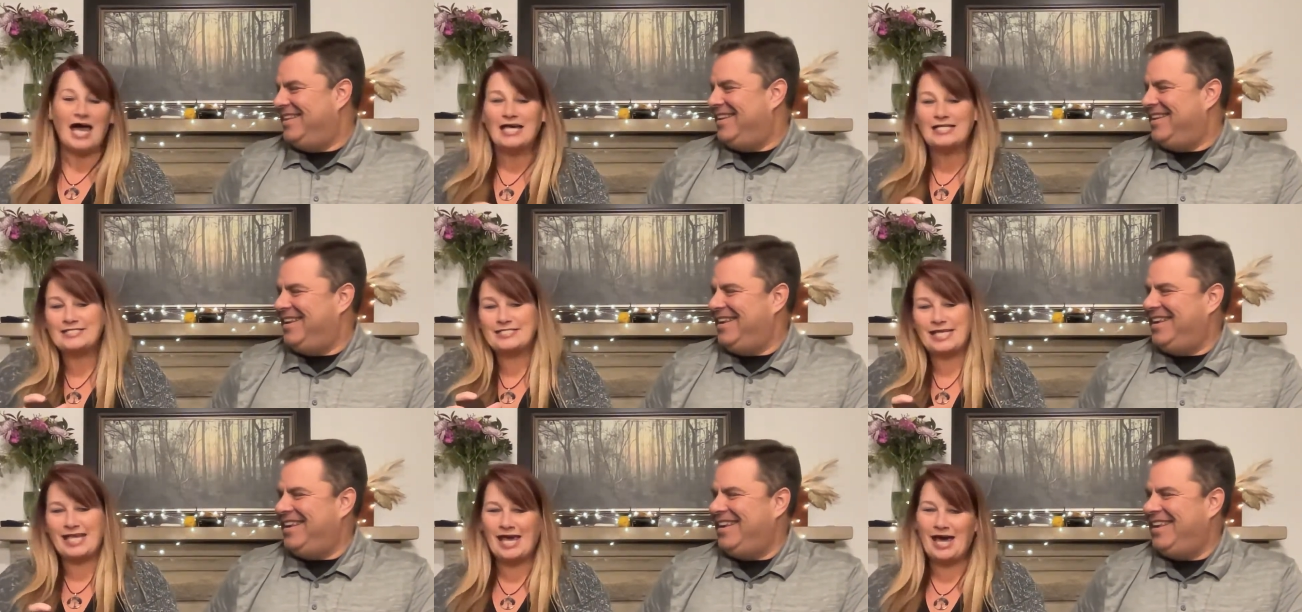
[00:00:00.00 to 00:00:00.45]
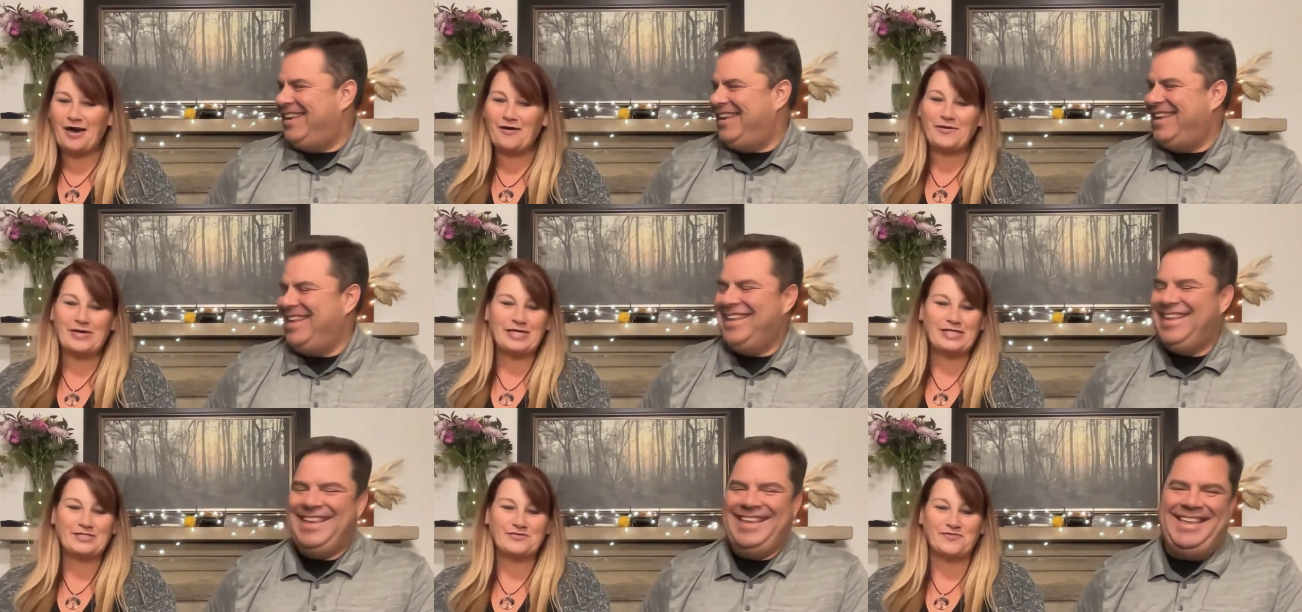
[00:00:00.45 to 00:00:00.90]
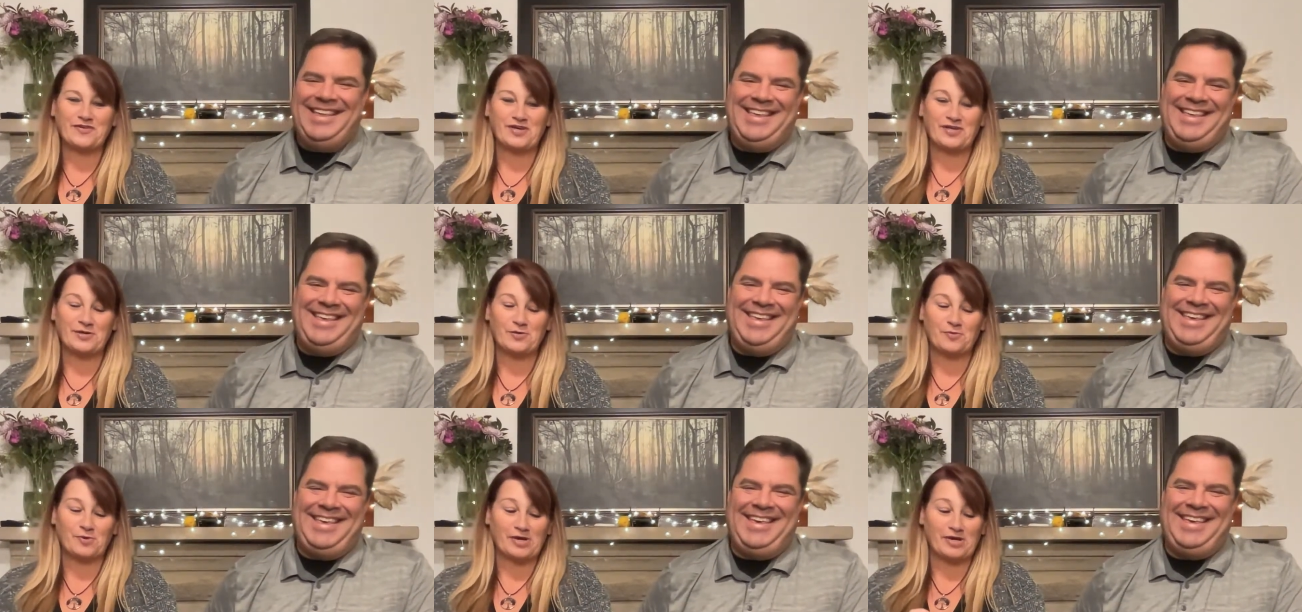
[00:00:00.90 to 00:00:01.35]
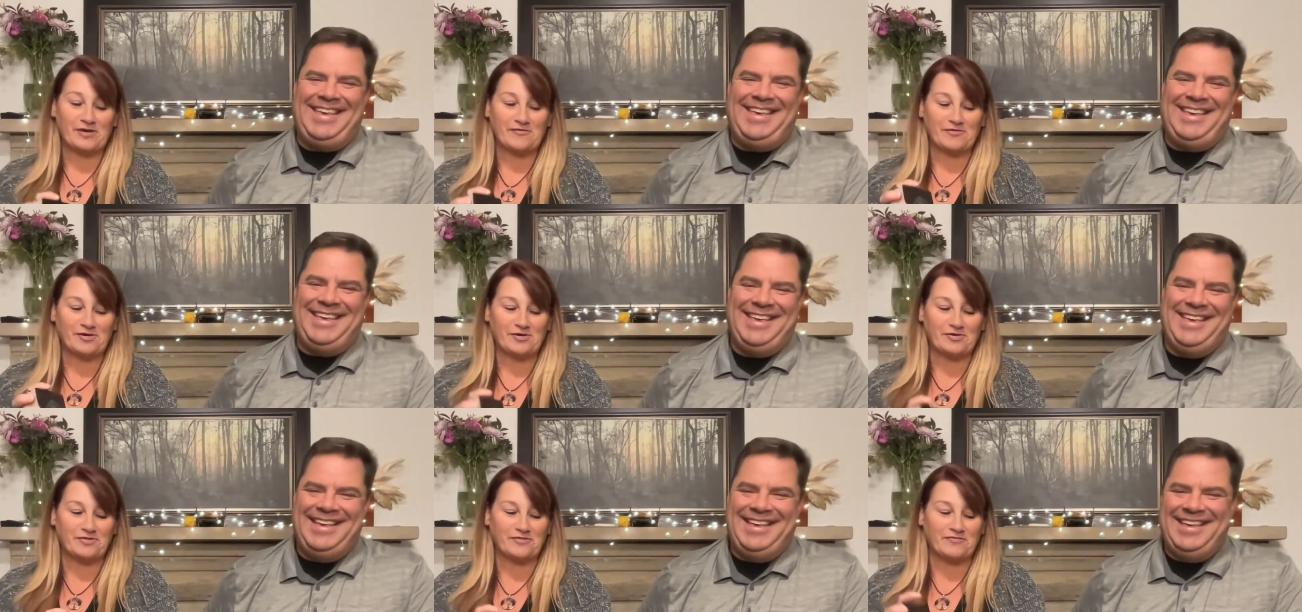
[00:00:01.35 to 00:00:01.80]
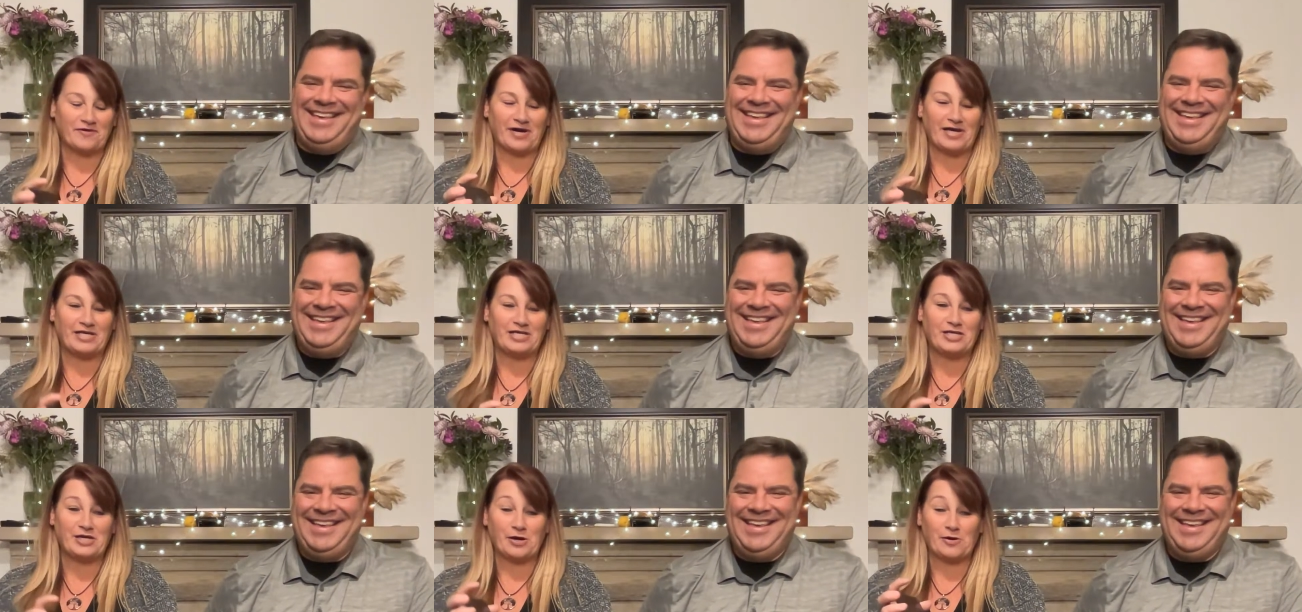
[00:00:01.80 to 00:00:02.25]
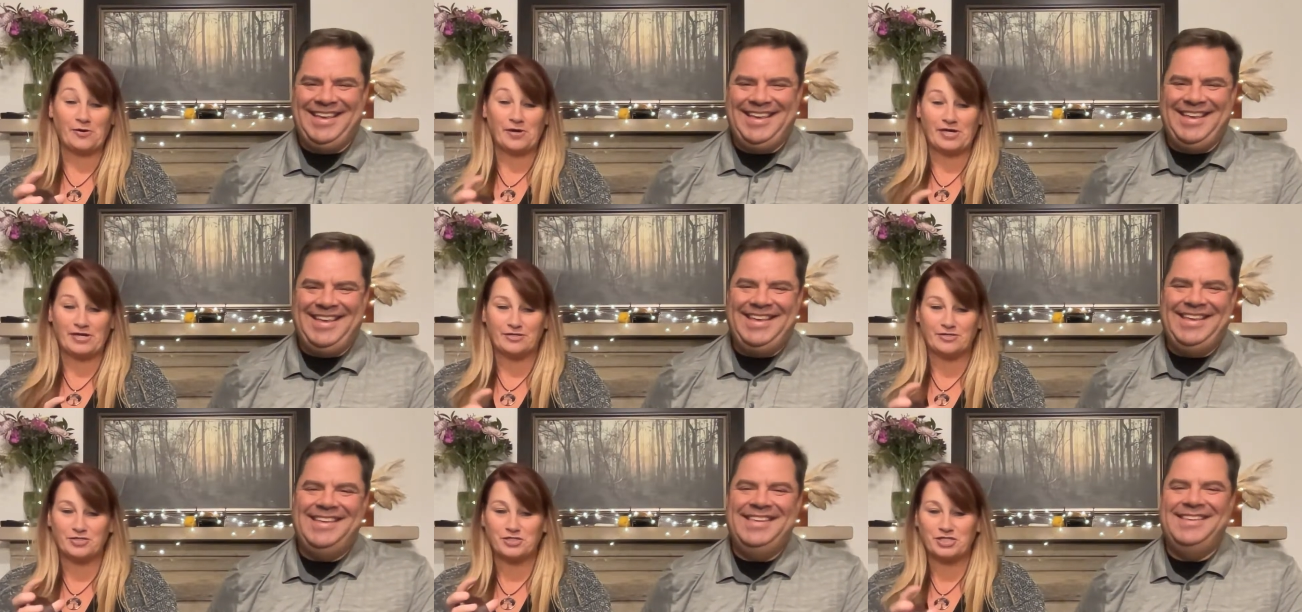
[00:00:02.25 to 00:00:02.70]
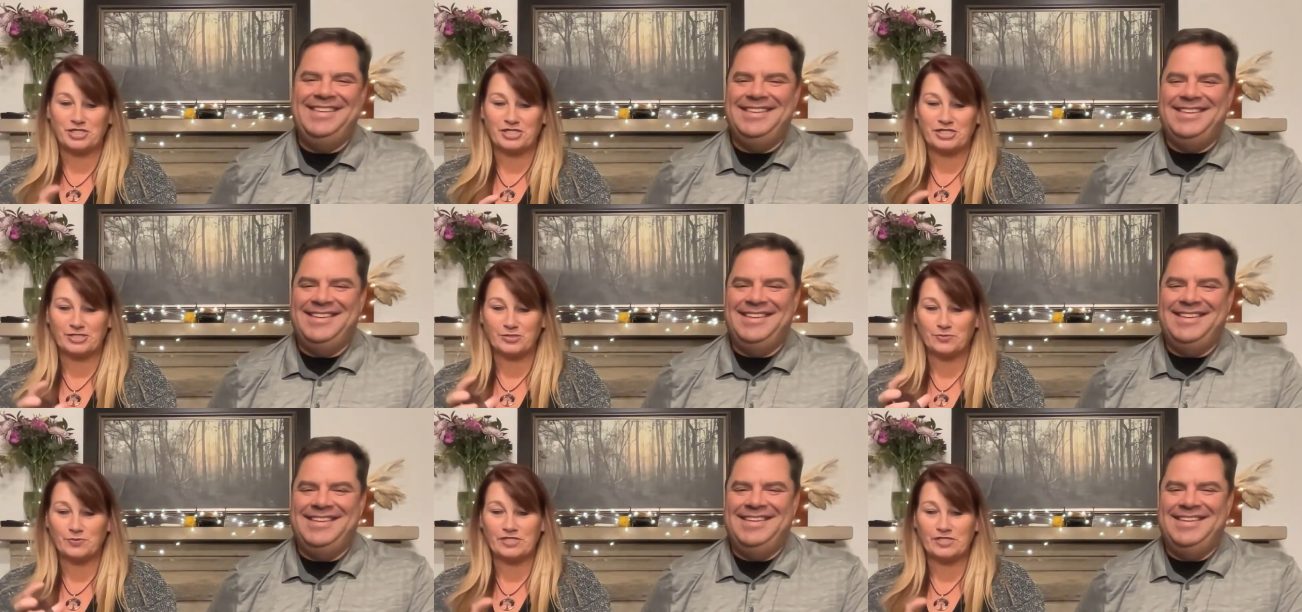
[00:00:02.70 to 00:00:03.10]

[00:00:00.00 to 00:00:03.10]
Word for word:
Speaker 1: see how he's feeling, whatever the you know energy is.